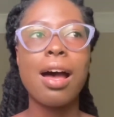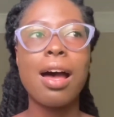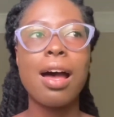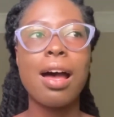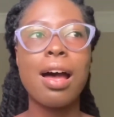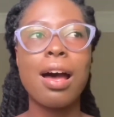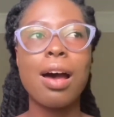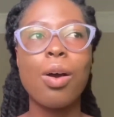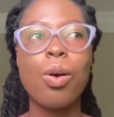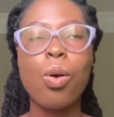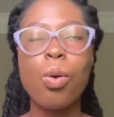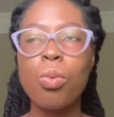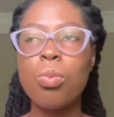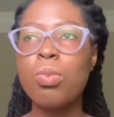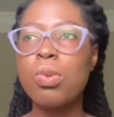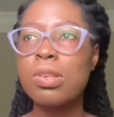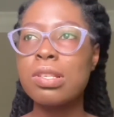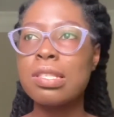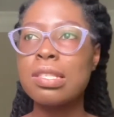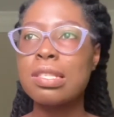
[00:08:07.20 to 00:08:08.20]

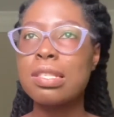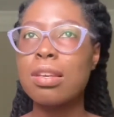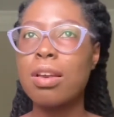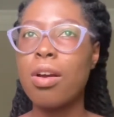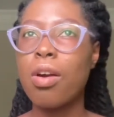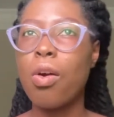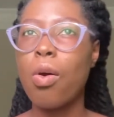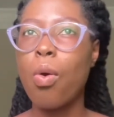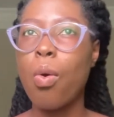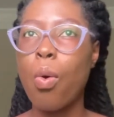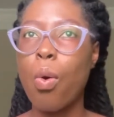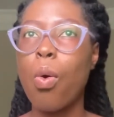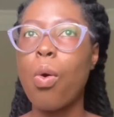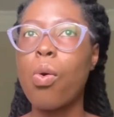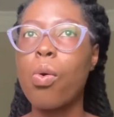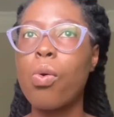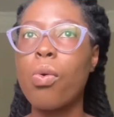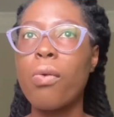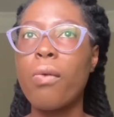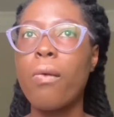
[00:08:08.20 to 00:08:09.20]
Almost all
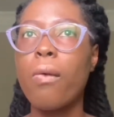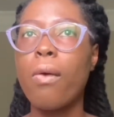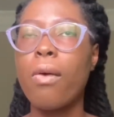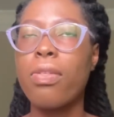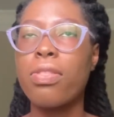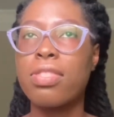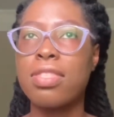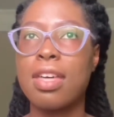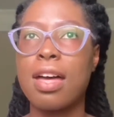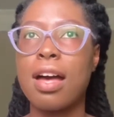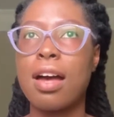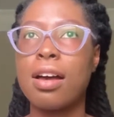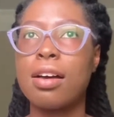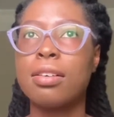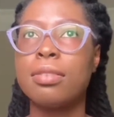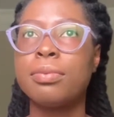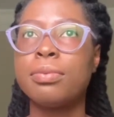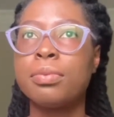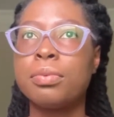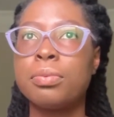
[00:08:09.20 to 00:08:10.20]
the
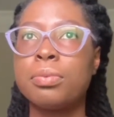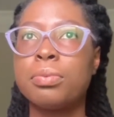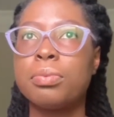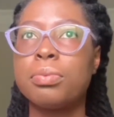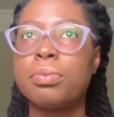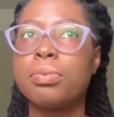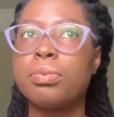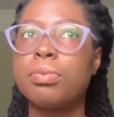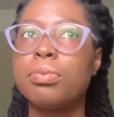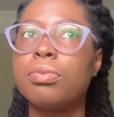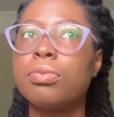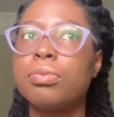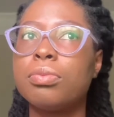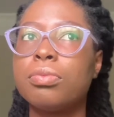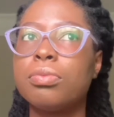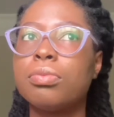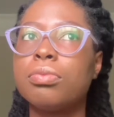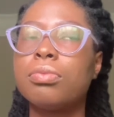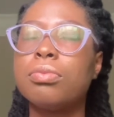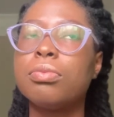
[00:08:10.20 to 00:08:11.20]

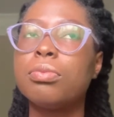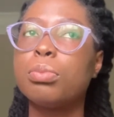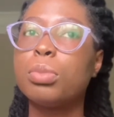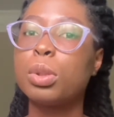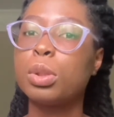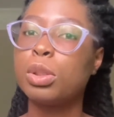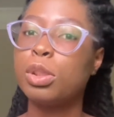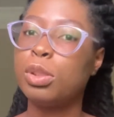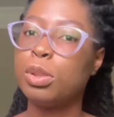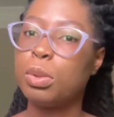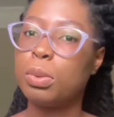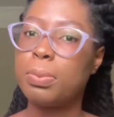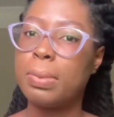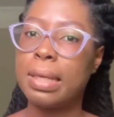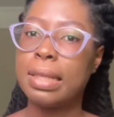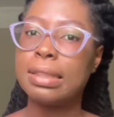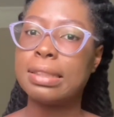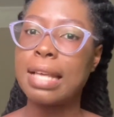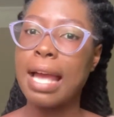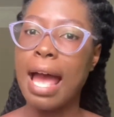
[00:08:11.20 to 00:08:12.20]
booktubers
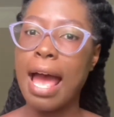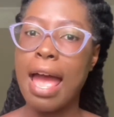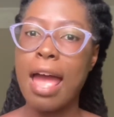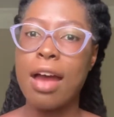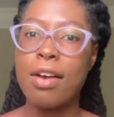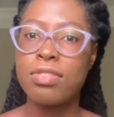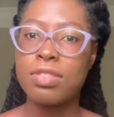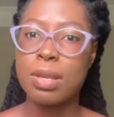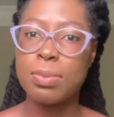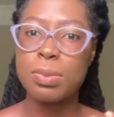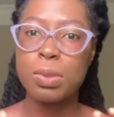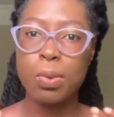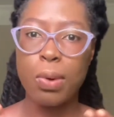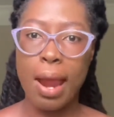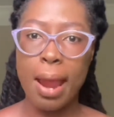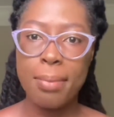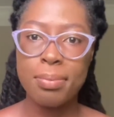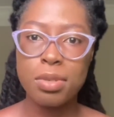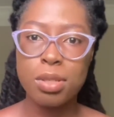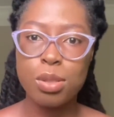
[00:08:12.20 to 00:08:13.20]
I have subscribed
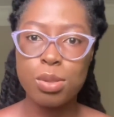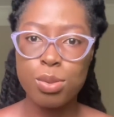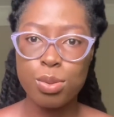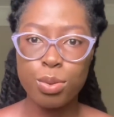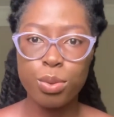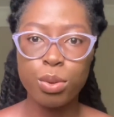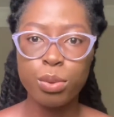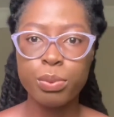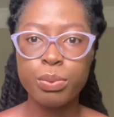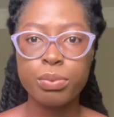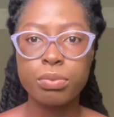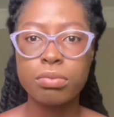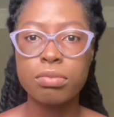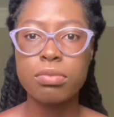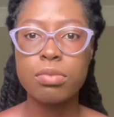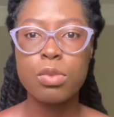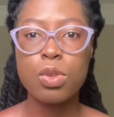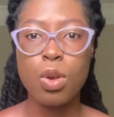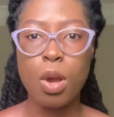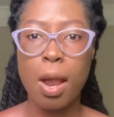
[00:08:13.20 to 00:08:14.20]
to
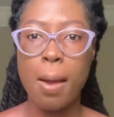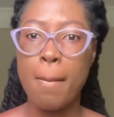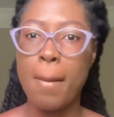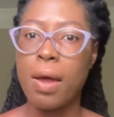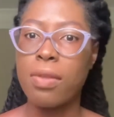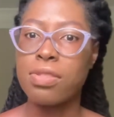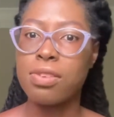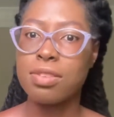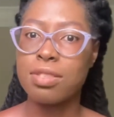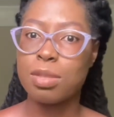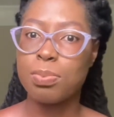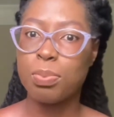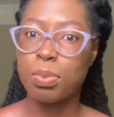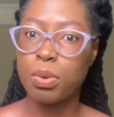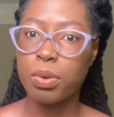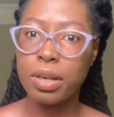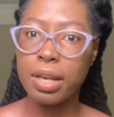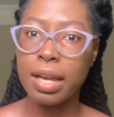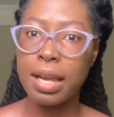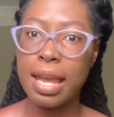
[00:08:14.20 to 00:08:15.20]
talk about this book,
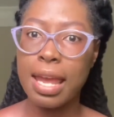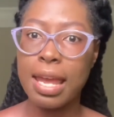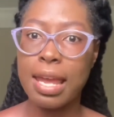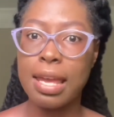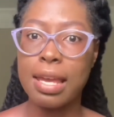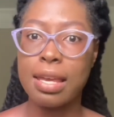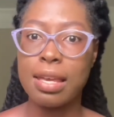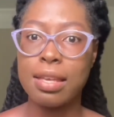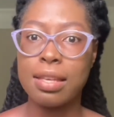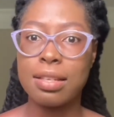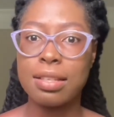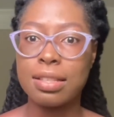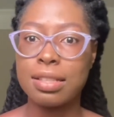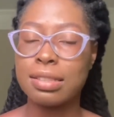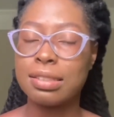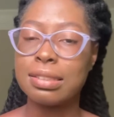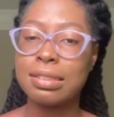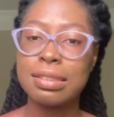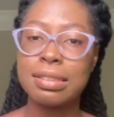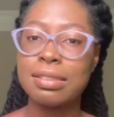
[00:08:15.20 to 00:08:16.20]
and
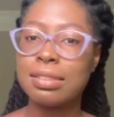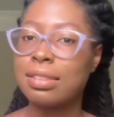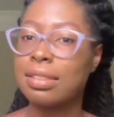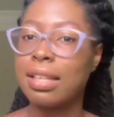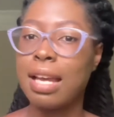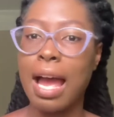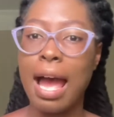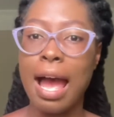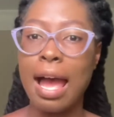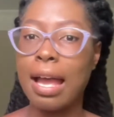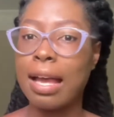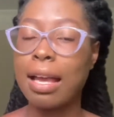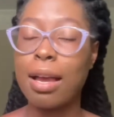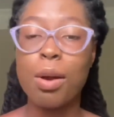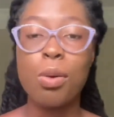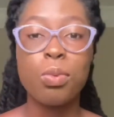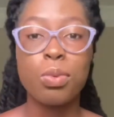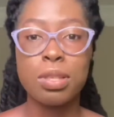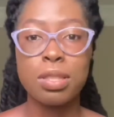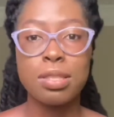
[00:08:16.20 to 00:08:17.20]
I can't wait
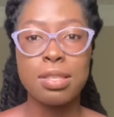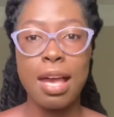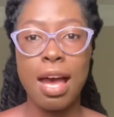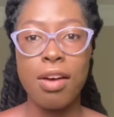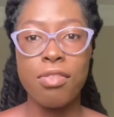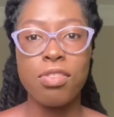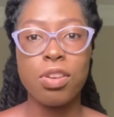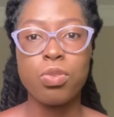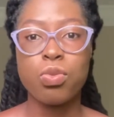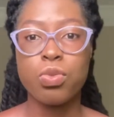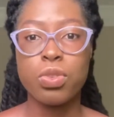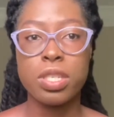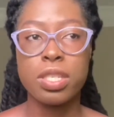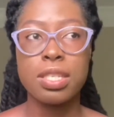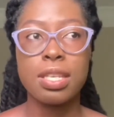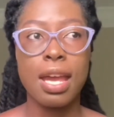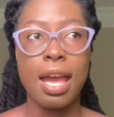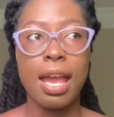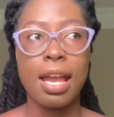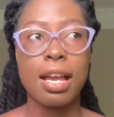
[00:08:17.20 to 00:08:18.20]
to have a read. I
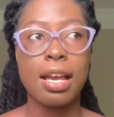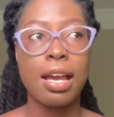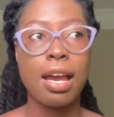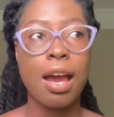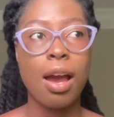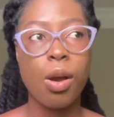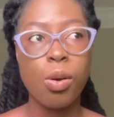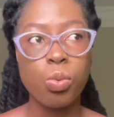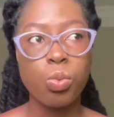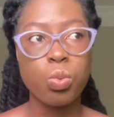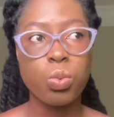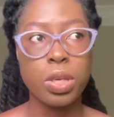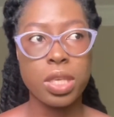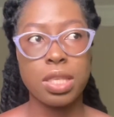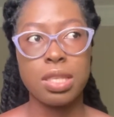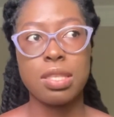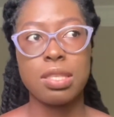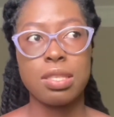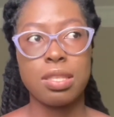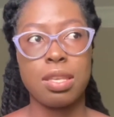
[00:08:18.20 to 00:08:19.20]
can't wait.
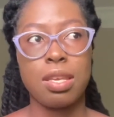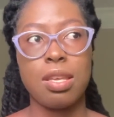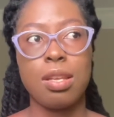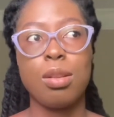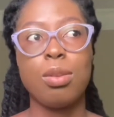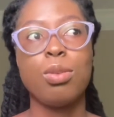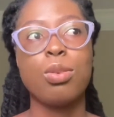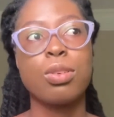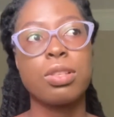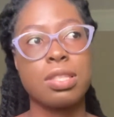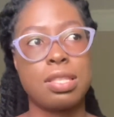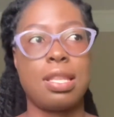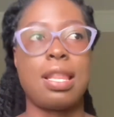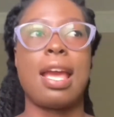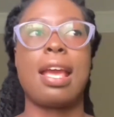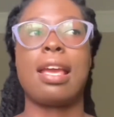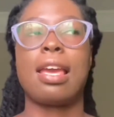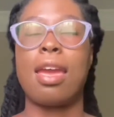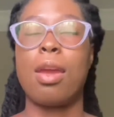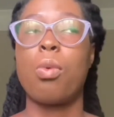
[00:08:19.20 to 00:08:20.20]
It looks like
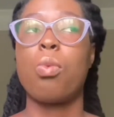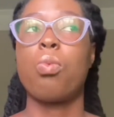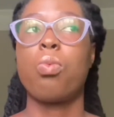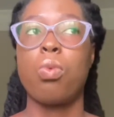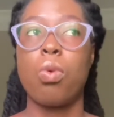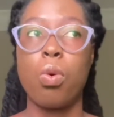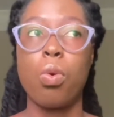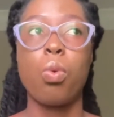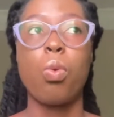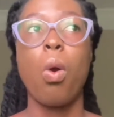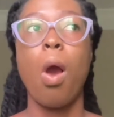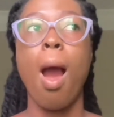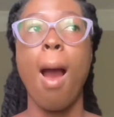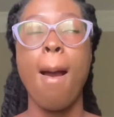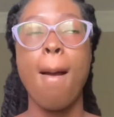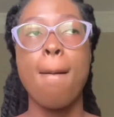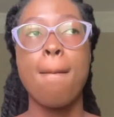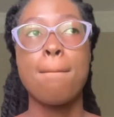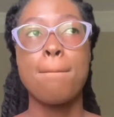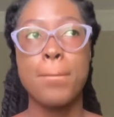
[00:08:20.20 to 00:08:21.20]
it will
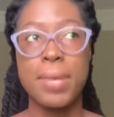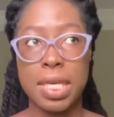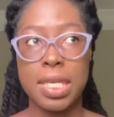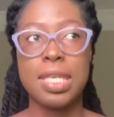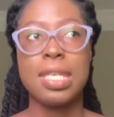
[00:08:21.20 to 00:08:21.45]
be